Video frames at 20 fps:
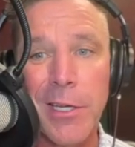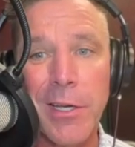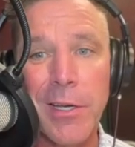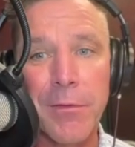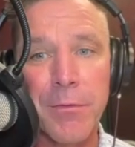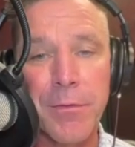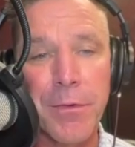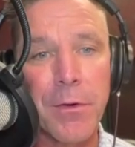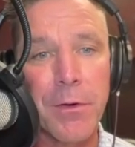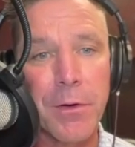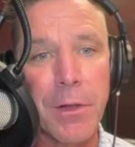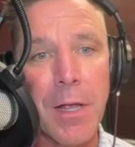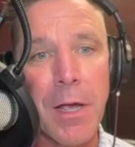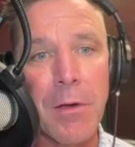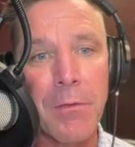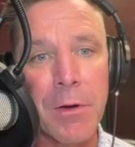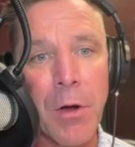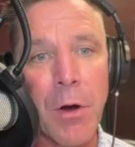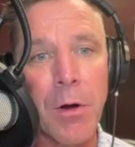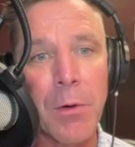for
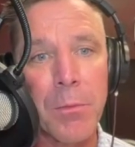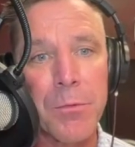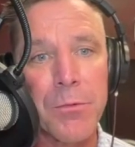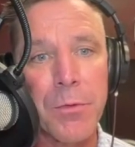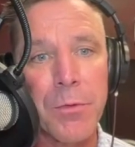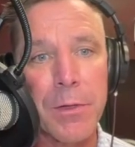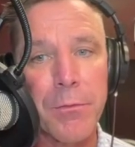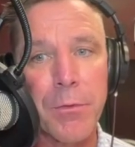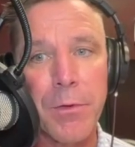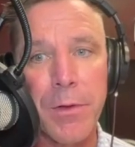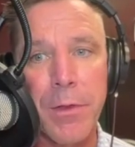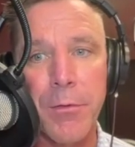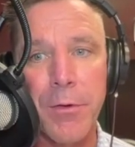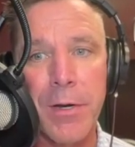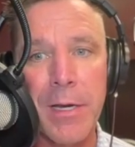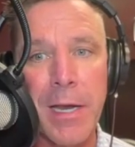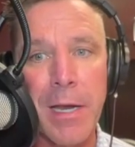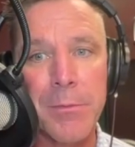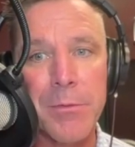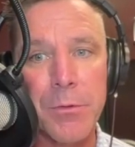11 arms with 3
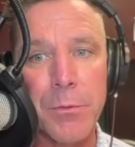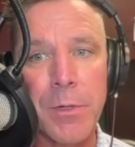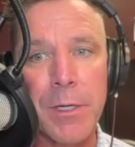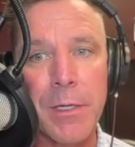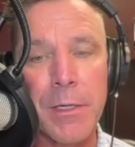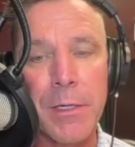games a week.